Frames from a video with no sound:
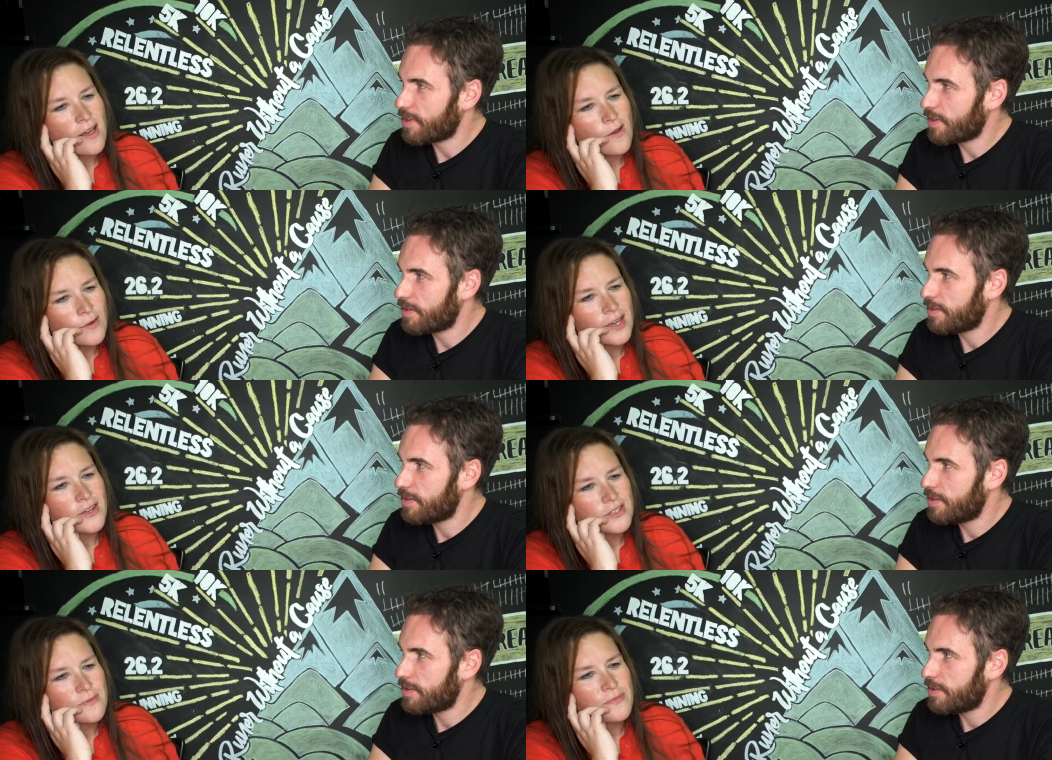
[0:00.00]
Speaker 1: only
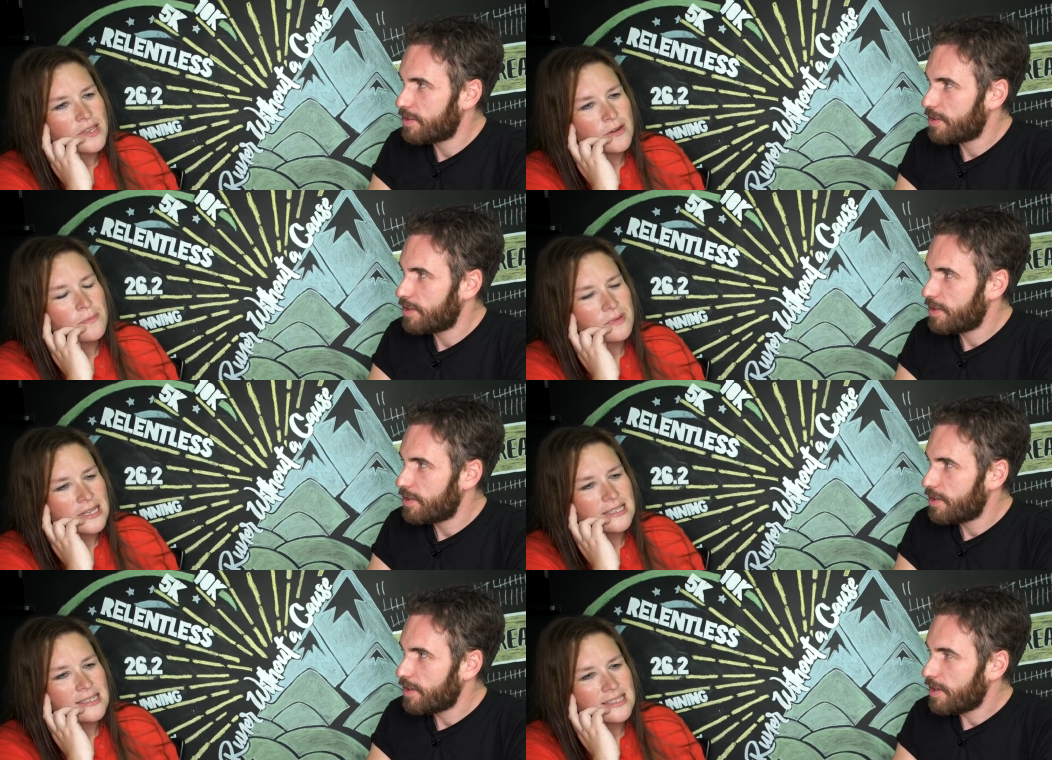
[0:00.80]
got something
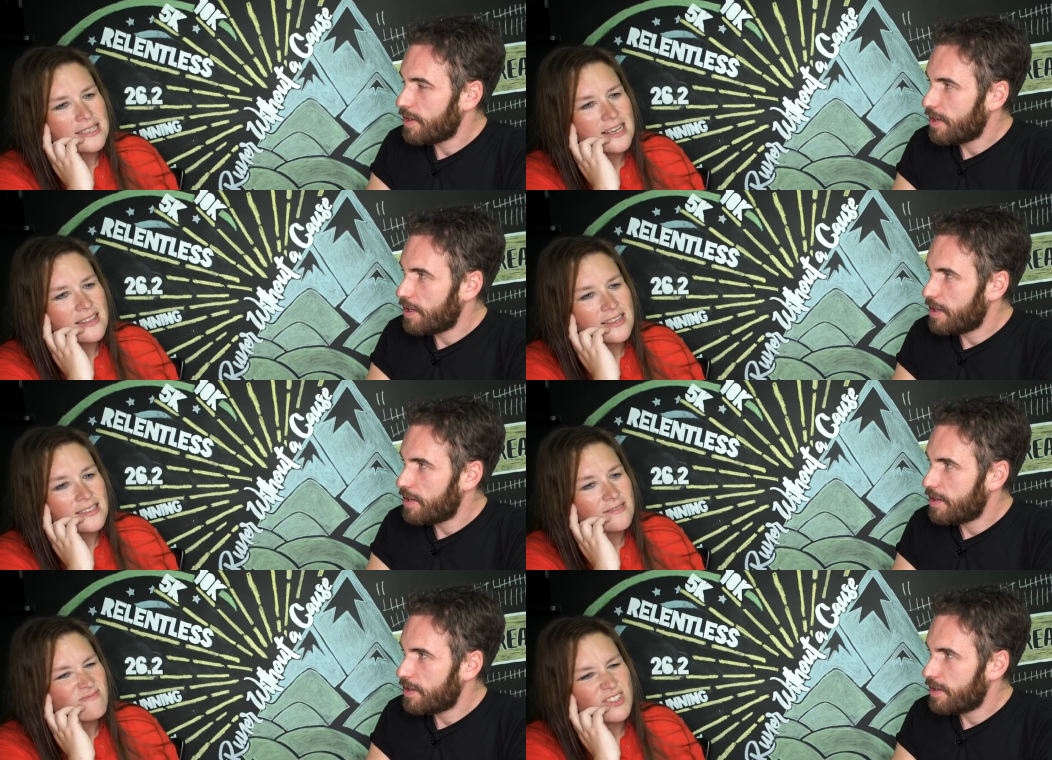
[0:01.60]
unpleasant to say
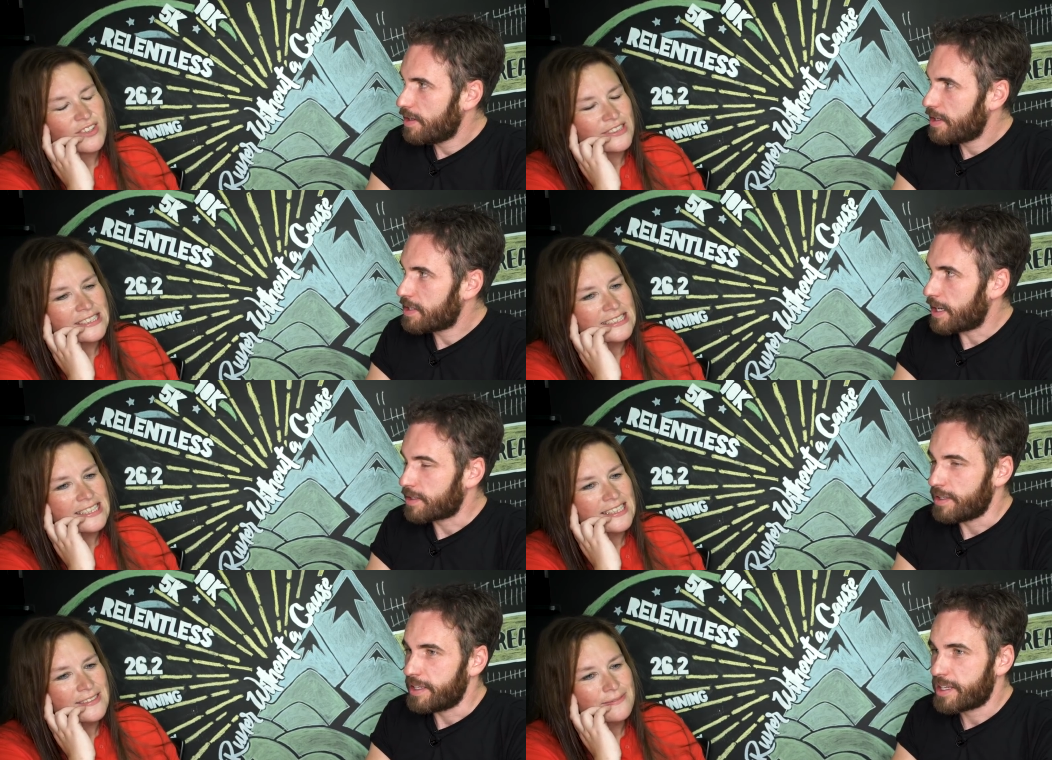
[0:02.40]
thinks? Not
Speaker 2: really,
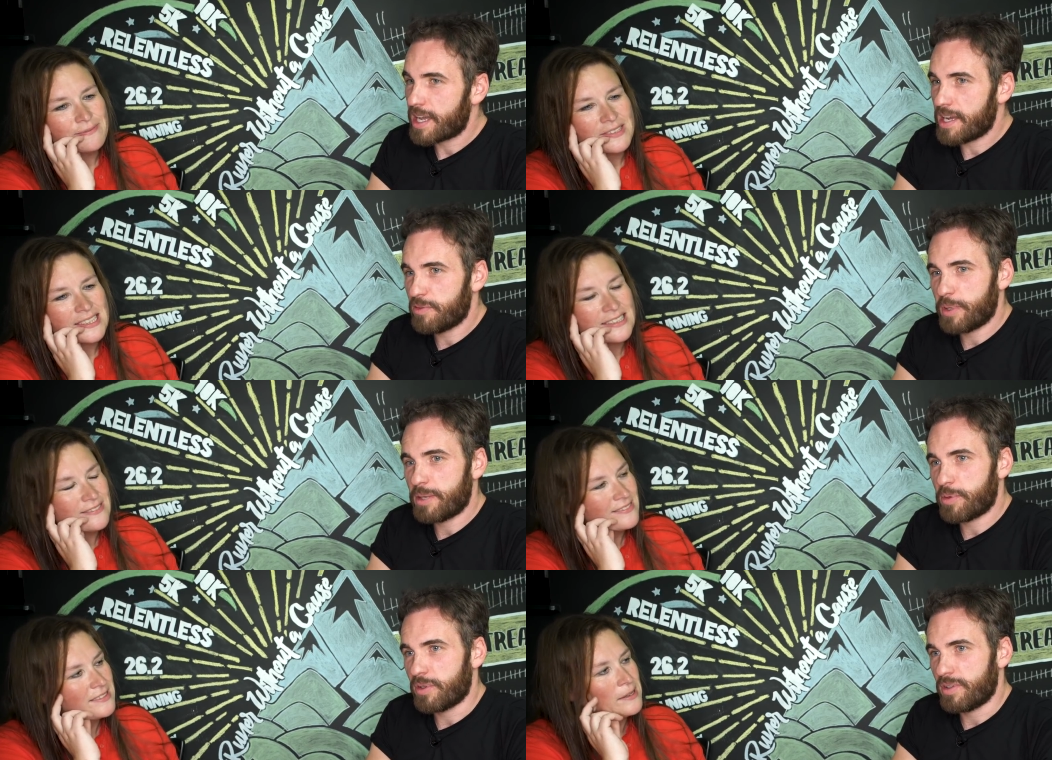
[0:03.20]
exactly. No. The kind no. of
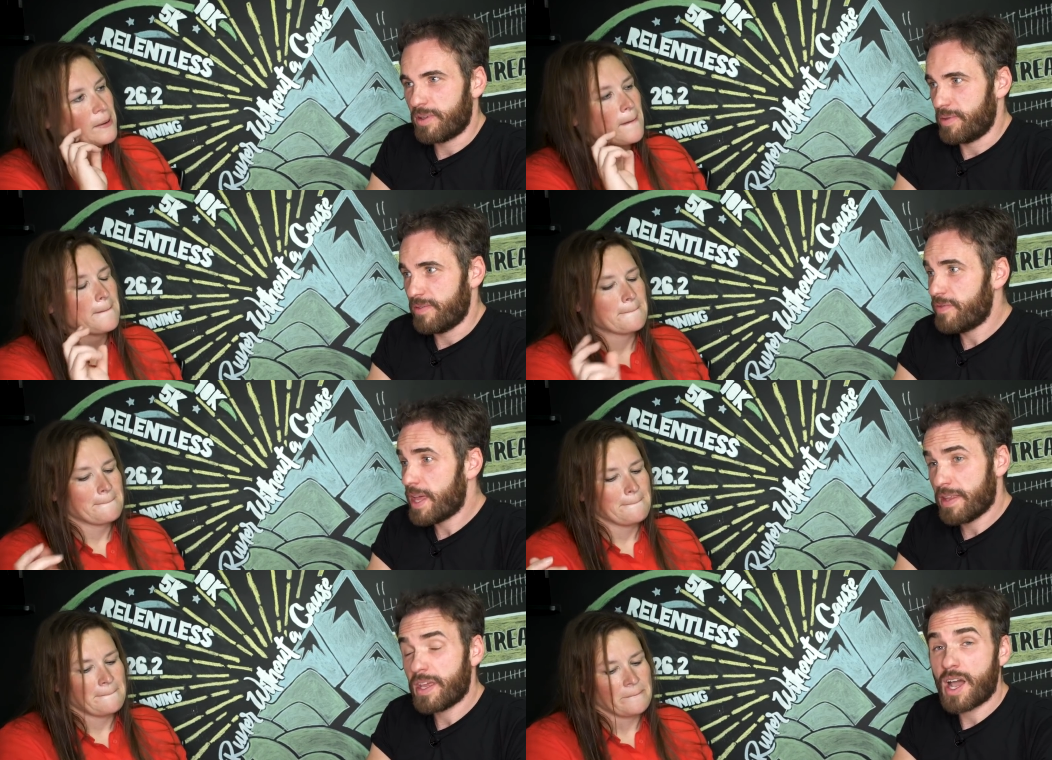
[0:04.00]
people, and,
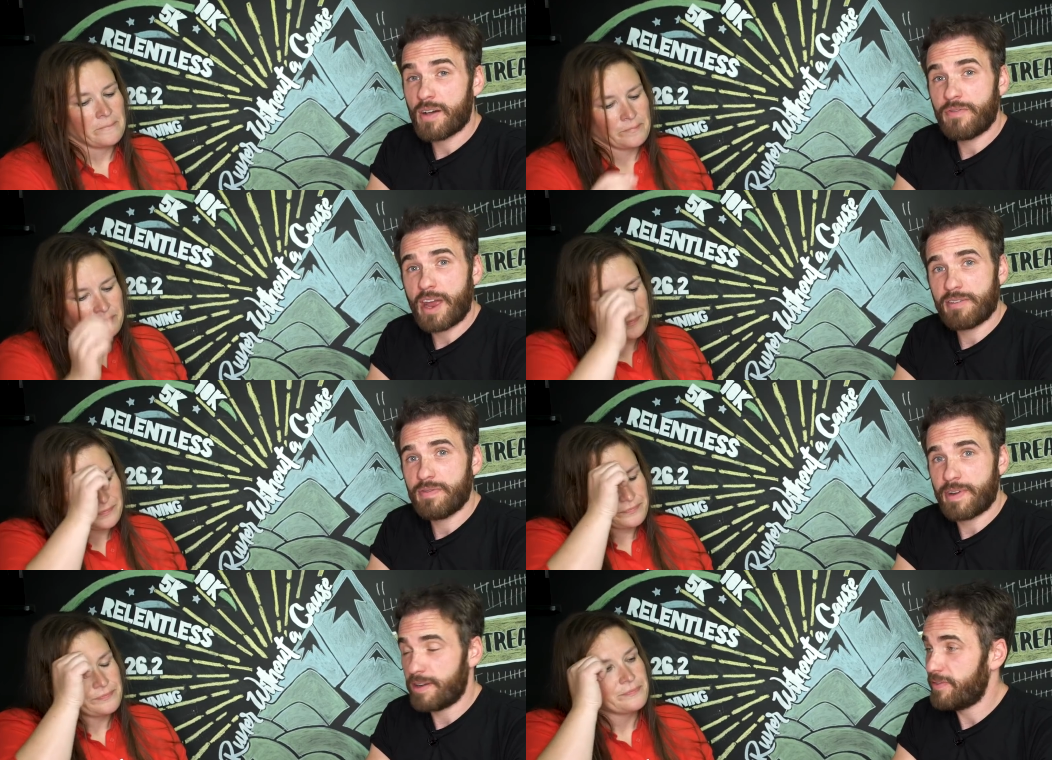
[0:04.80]
the, and they are
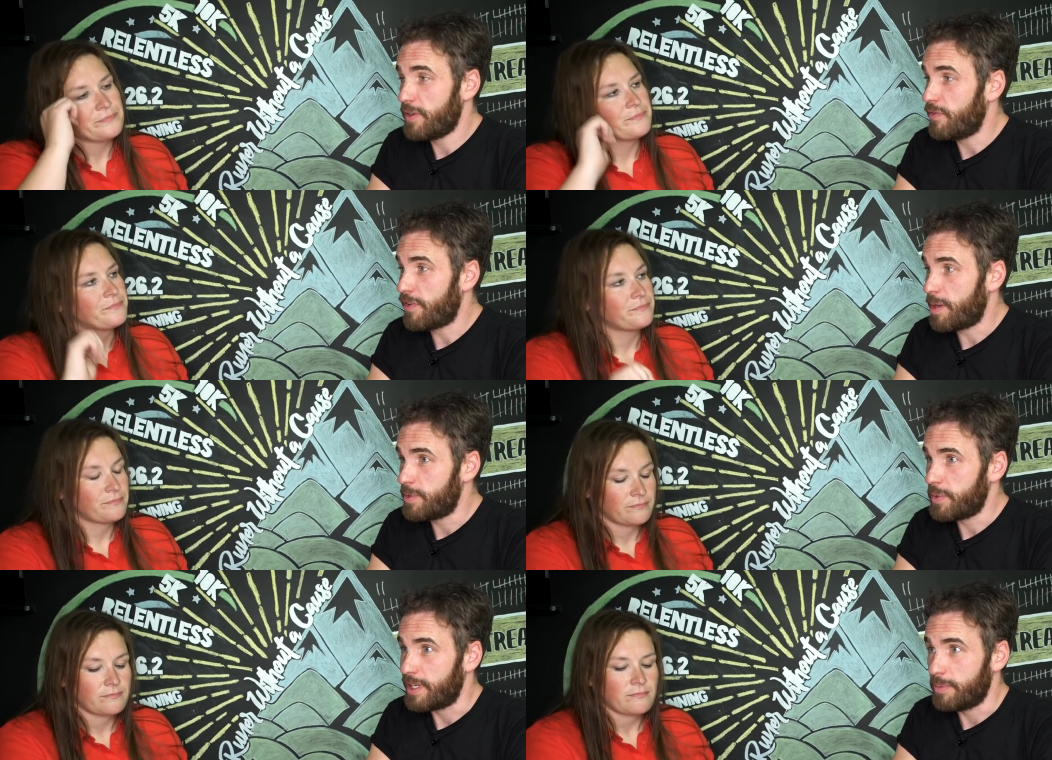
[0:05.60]
very, very few and far
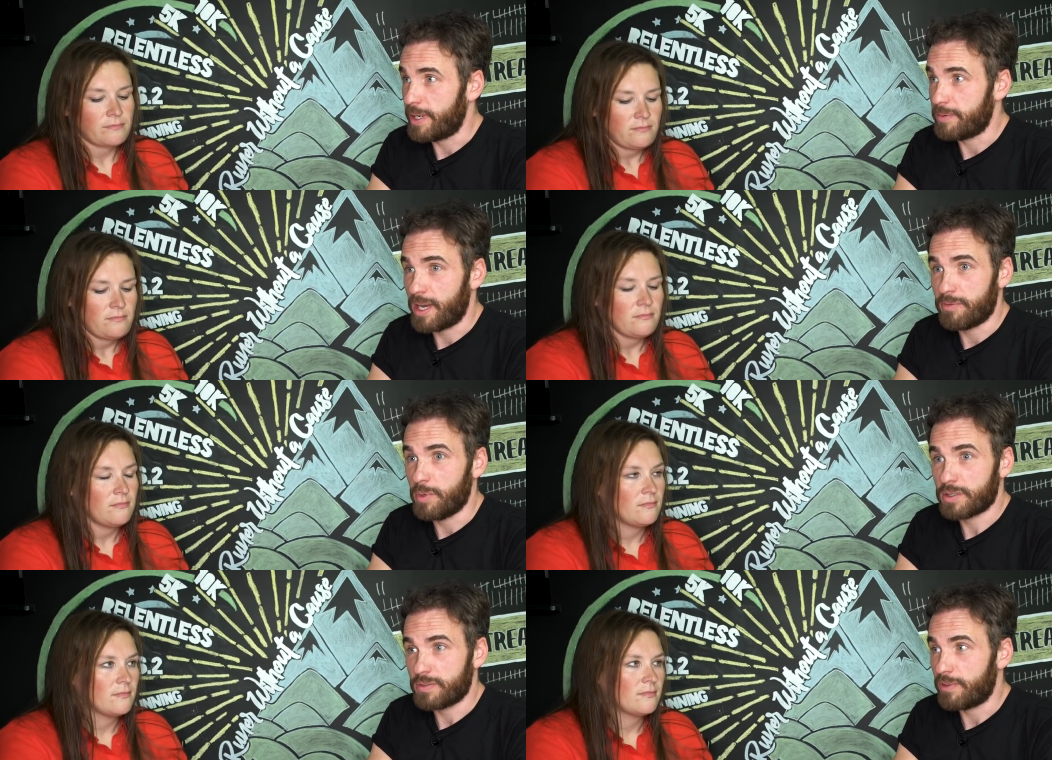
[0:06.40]
between. And I, I
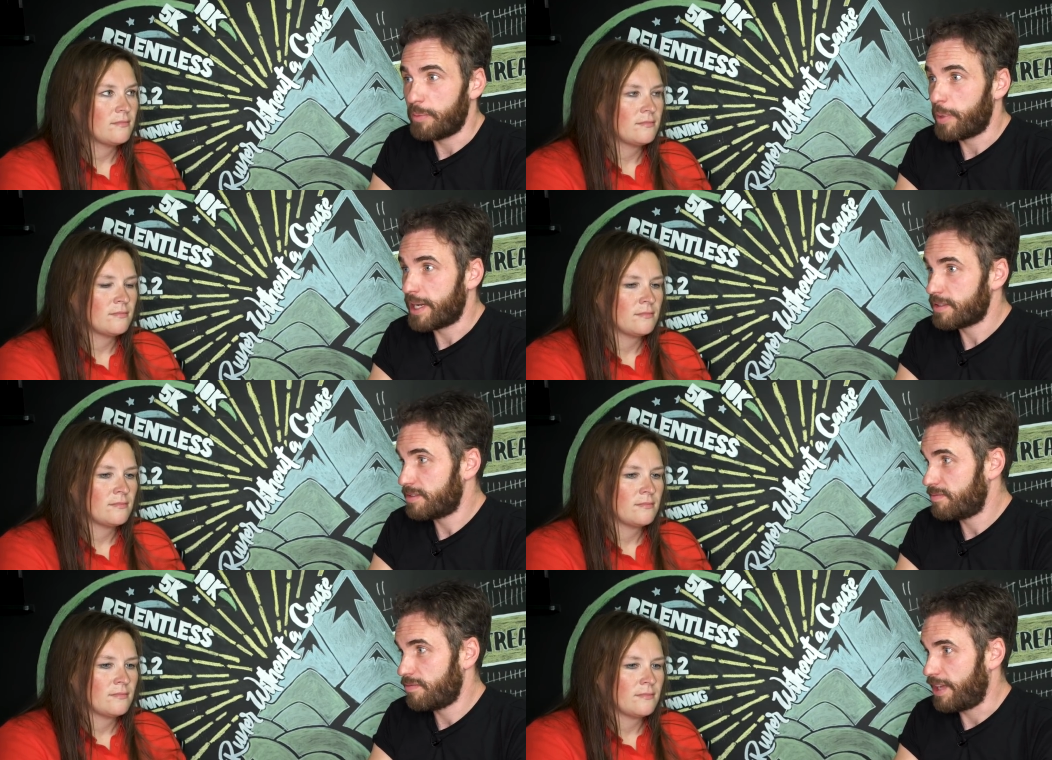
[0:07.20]
must have run
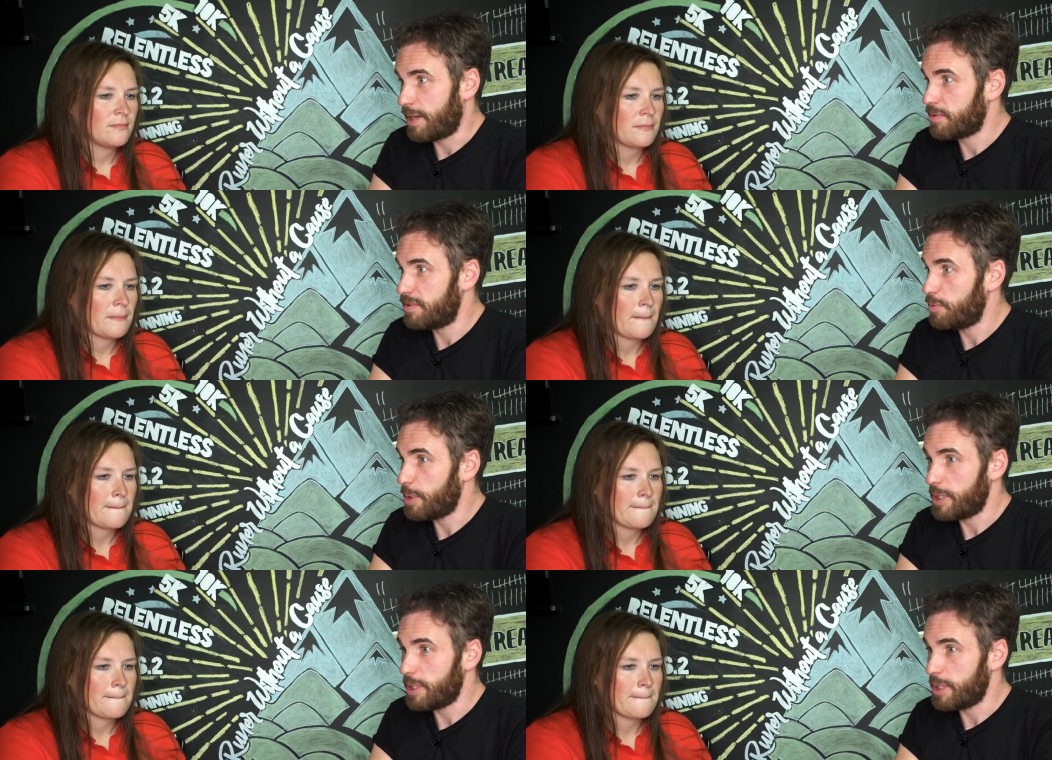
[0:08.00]
past thousands of